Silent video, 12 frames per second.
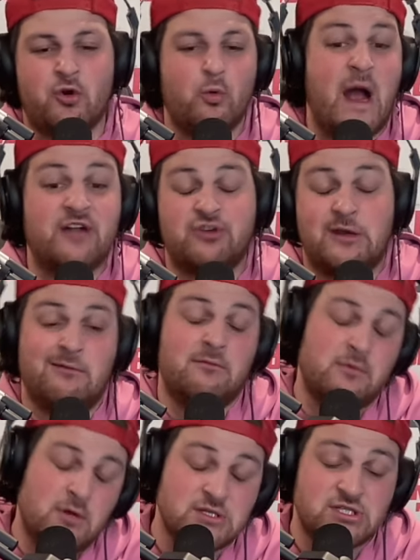or watching
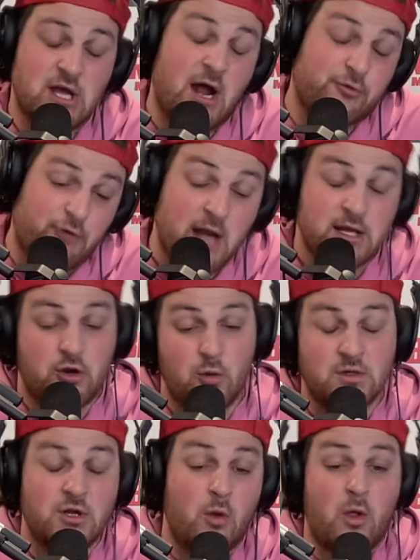Hassan Reddick, who
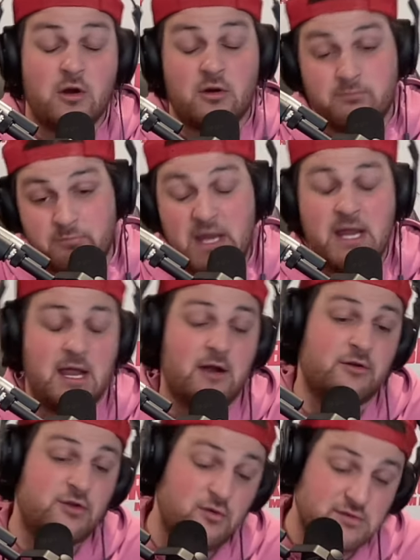will no longer be
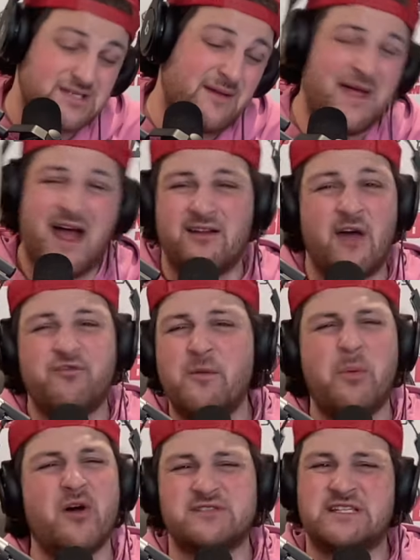here, do something. I don't know.
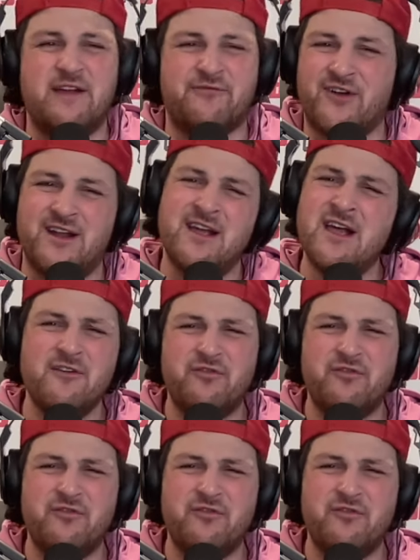Football is different.